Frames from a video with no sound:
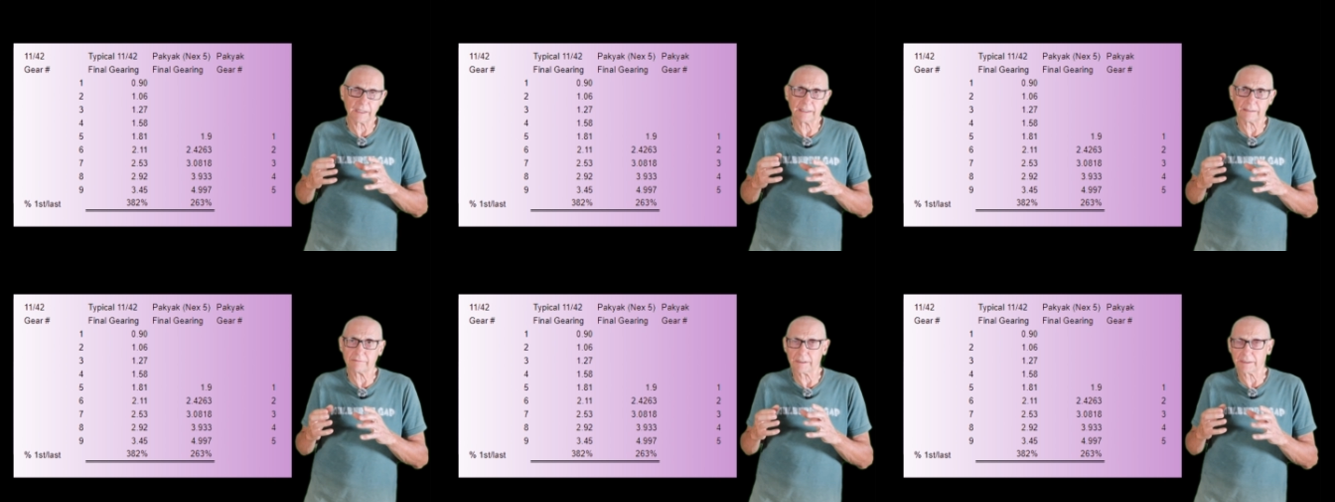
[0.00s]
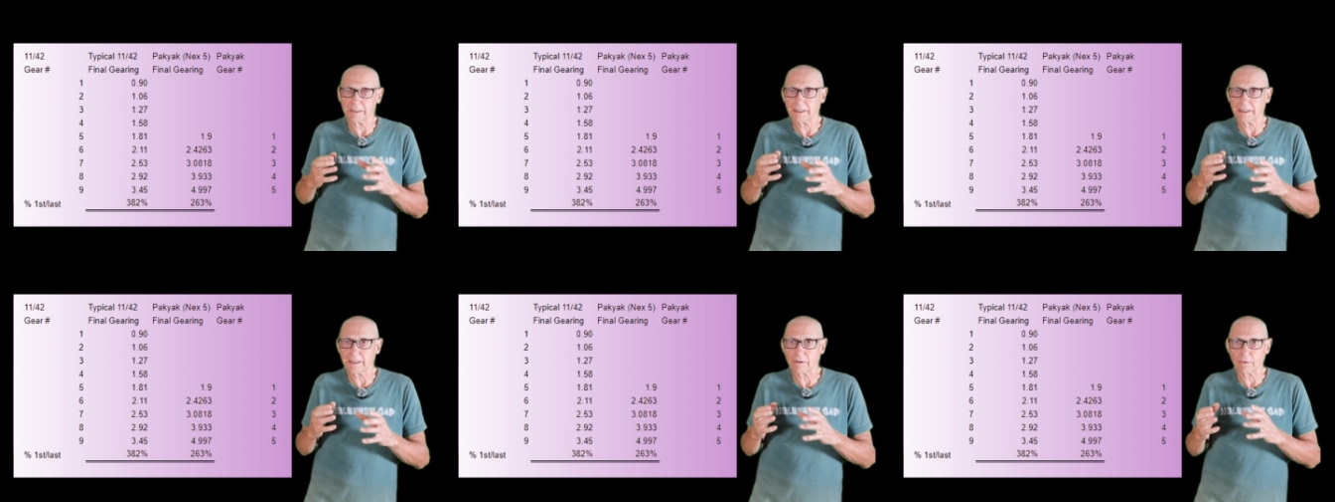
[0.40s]
and,
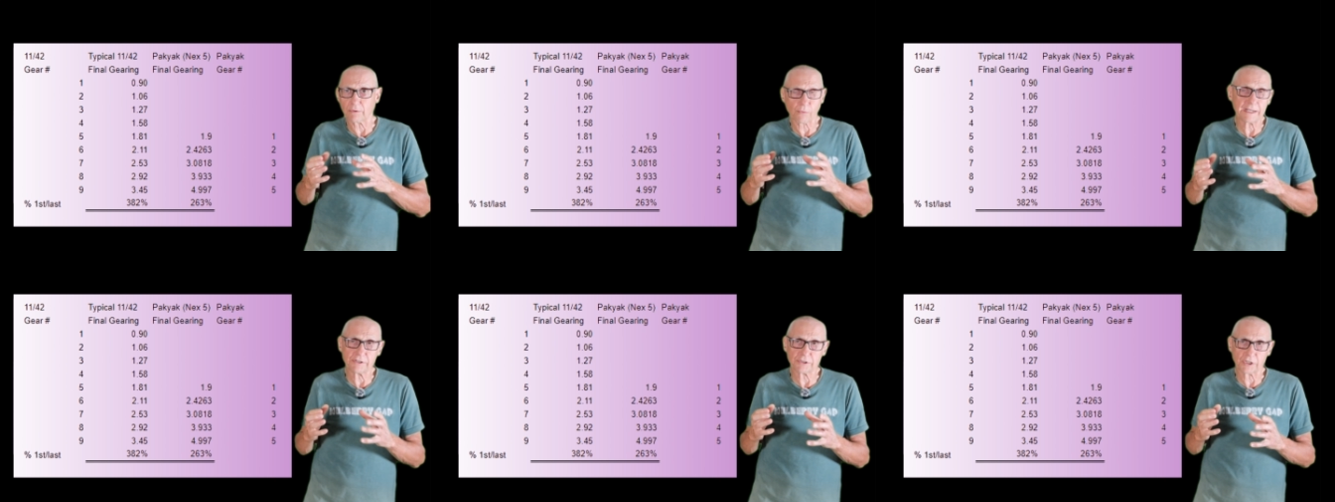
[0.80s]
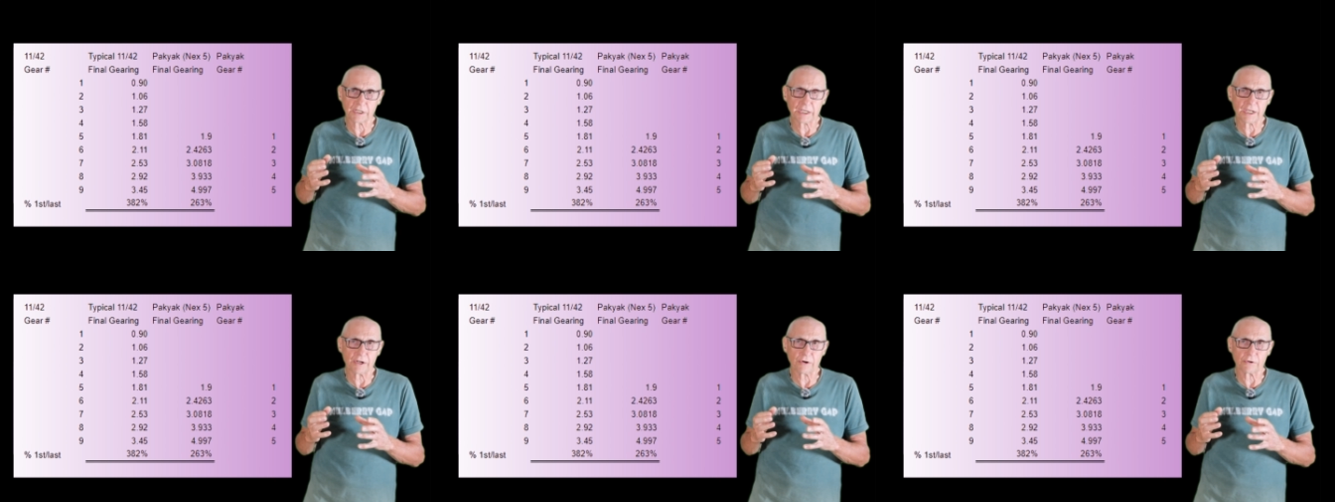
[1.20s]
and a range of
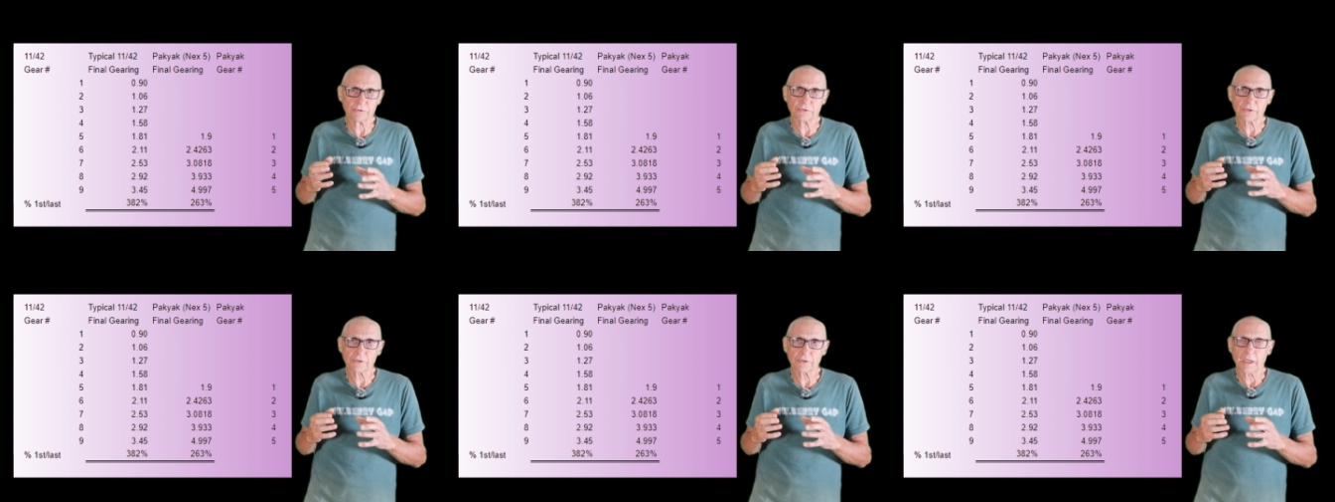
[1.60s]
gears